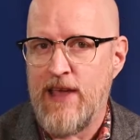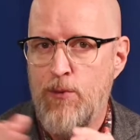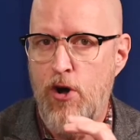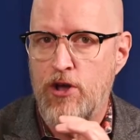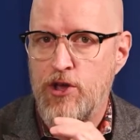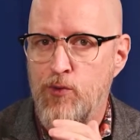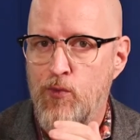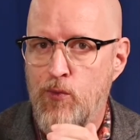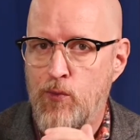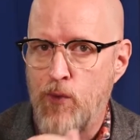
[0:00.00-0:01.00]
They walk you
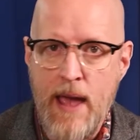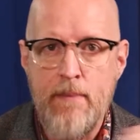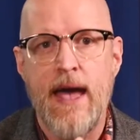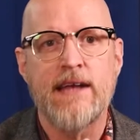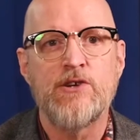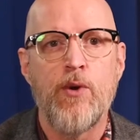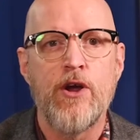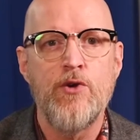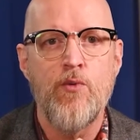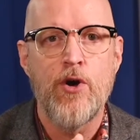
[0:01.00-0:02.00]
right back to where
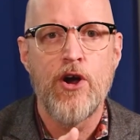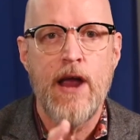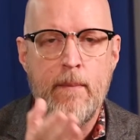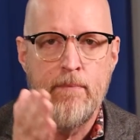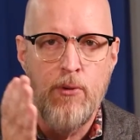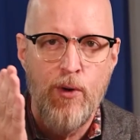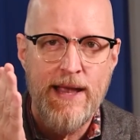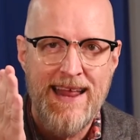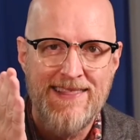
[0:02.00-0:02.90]
you were and point